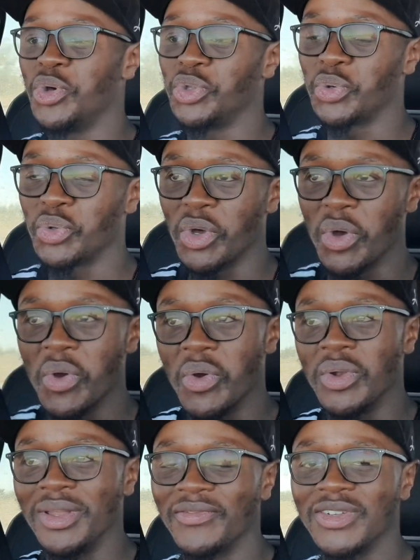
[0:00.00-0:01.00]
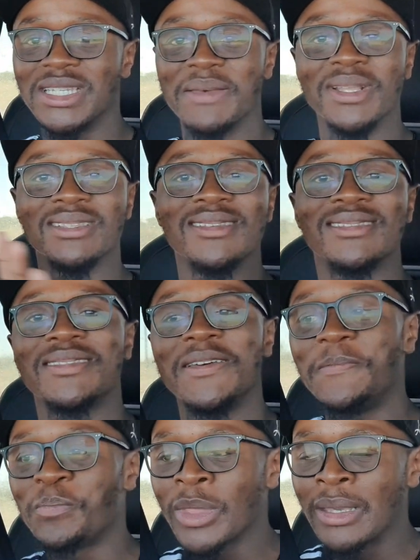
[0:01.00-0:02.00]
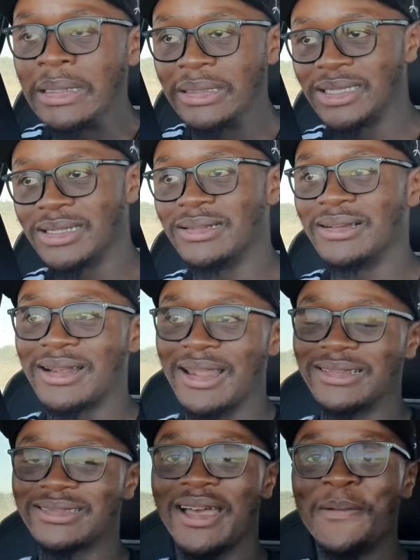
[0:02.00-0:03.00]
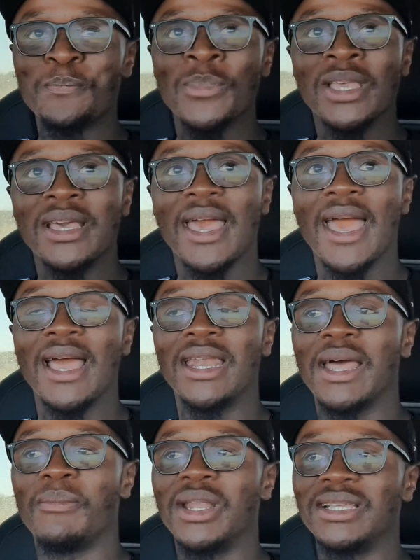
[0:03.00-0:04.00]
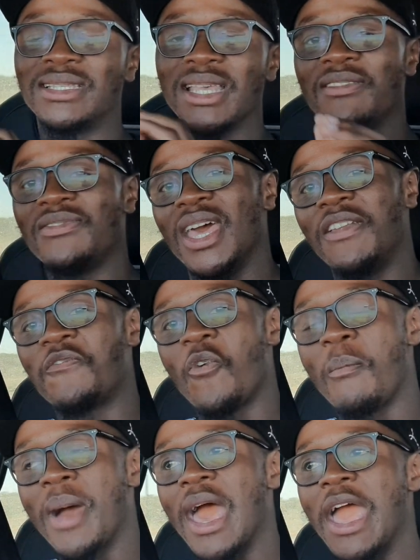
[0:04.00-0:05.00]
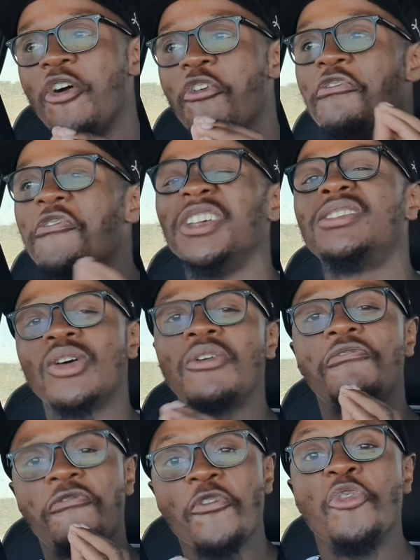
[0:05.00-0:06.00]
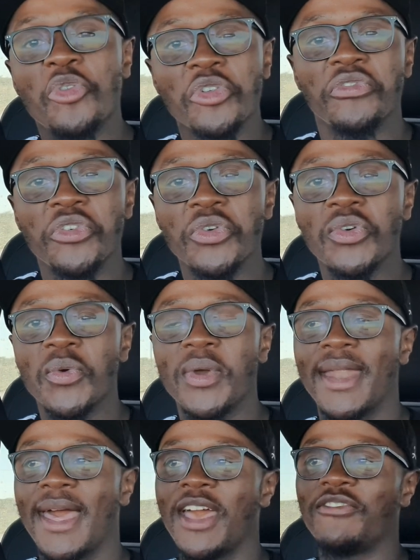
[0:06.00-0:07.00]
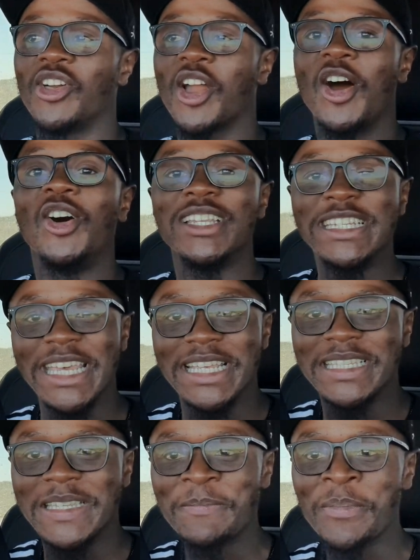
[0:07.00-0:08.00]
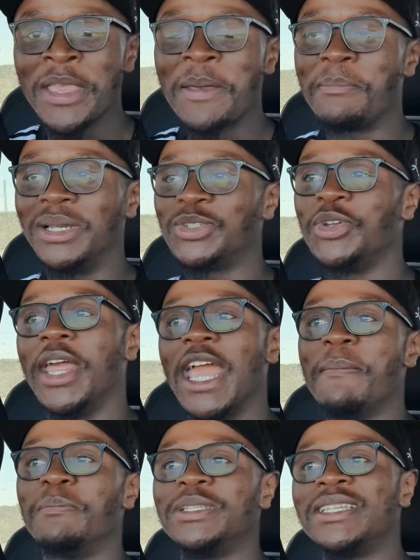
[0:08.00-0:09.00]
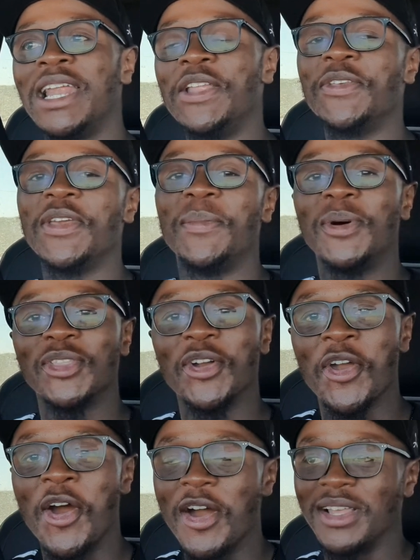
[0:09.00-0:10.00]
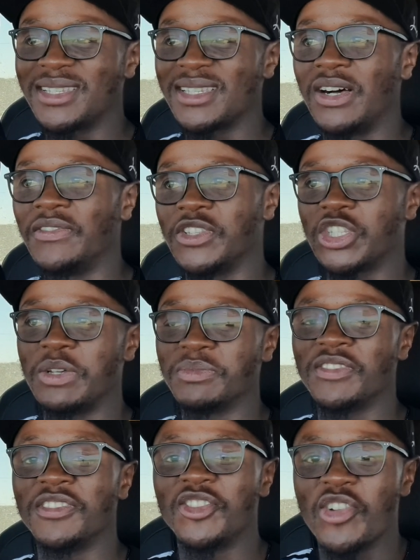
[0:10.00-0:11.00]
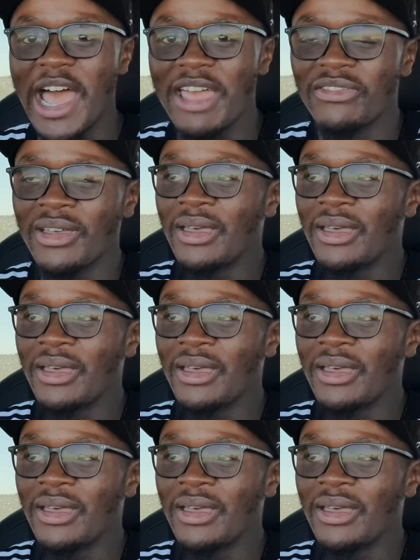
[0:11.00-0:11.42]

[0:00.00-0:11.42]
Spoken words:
go through the whole infotainment system, digital cluster, and I'm gonna save that for my official full review when I have the car on test. But today I'm telling you about the car itself in terms of the drive.